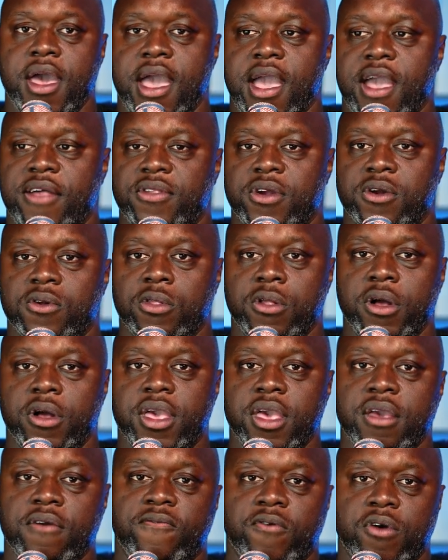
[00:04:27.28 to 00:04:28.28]
and they're
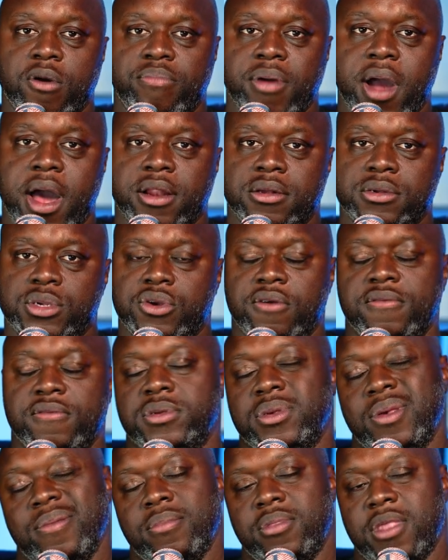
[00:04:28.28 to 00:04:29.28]
looking for a product or
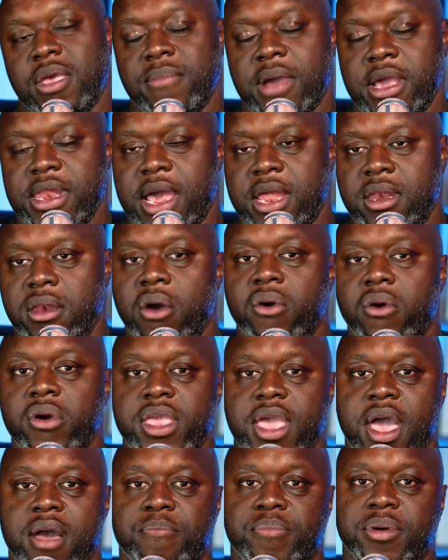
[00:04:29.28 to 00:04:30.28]
service. They, they might not know
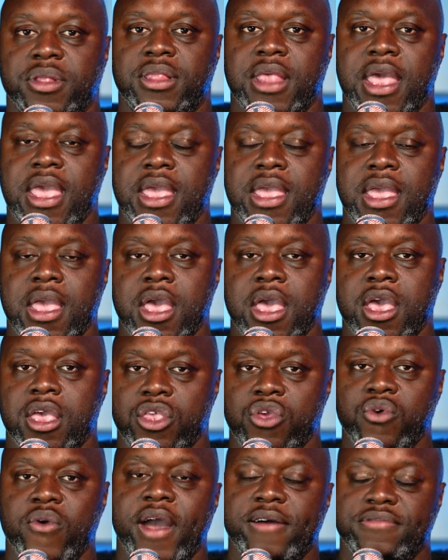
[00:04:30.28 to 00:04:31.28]
it yet, but they
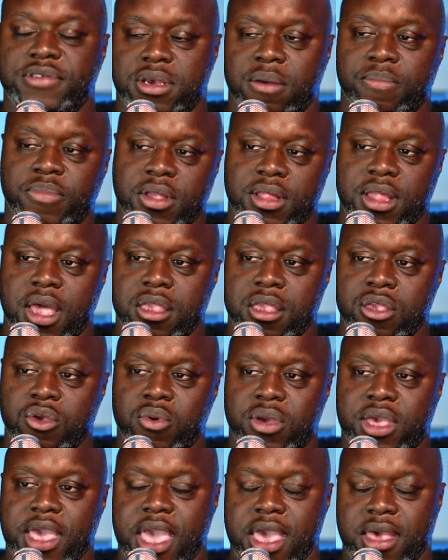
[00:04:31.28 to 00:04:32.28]
you have something that
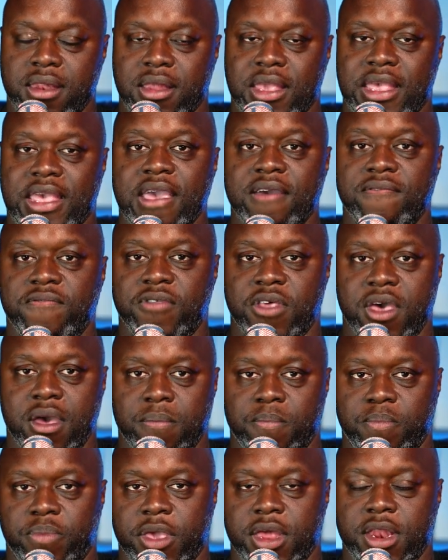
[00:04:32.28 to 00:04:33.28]
you can give
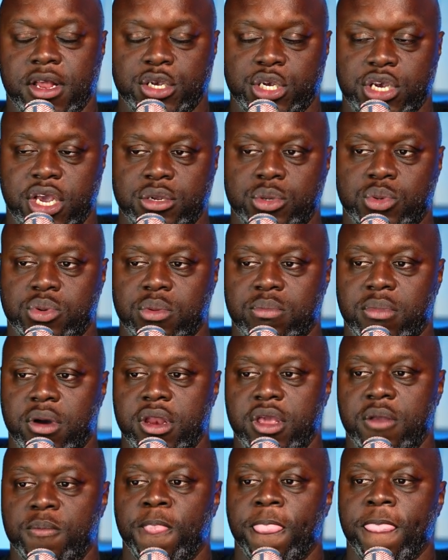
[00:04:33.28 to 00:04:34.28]
them in exchange for
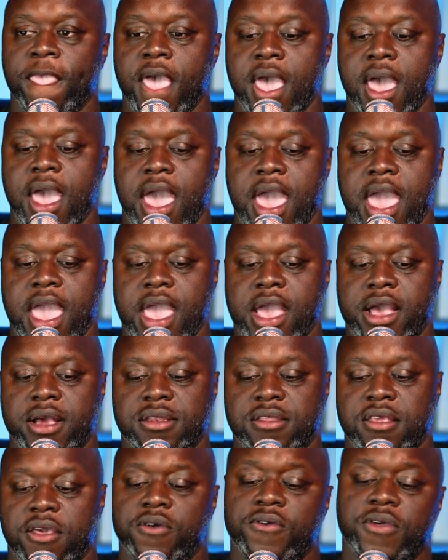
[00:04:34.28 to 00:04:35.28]
money.
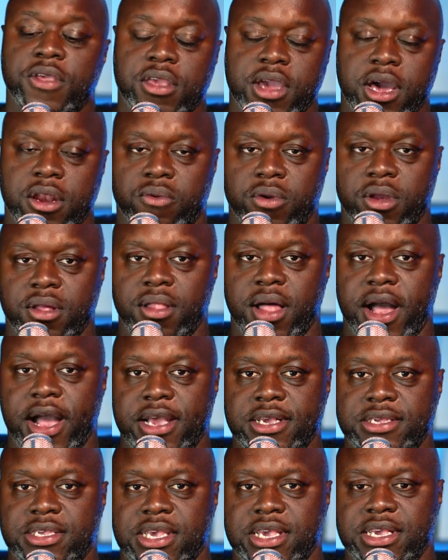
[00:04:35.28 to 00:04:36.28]
And the other thing you got to
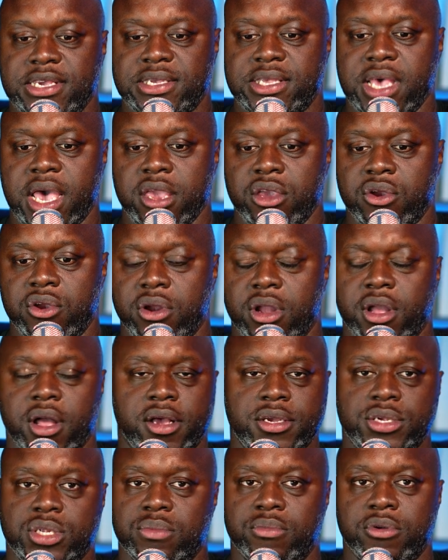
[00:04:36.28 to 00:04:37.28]
realize is that your
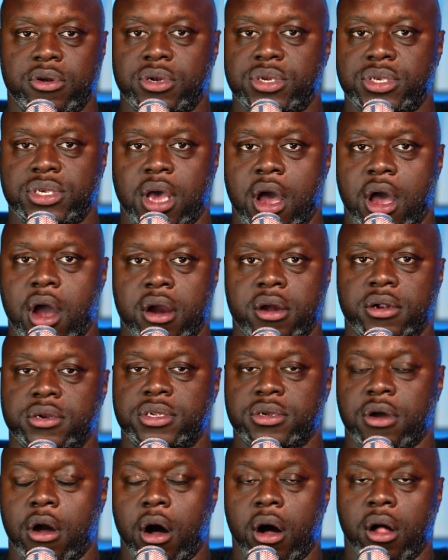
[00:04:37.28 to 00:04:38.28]
customers
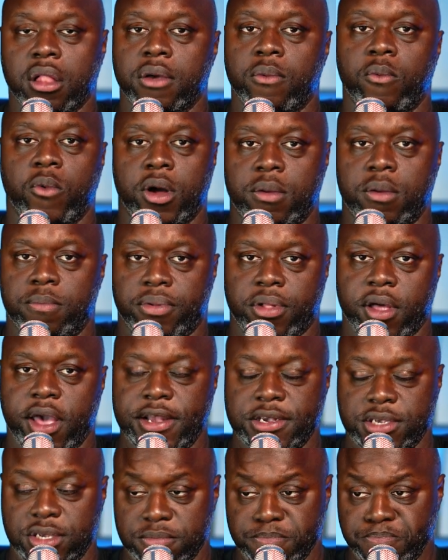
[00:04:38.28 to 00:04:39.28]
aren't all in one
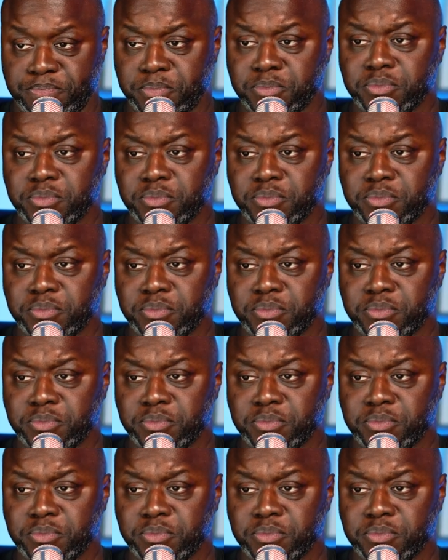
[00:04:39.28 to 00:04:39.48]
place,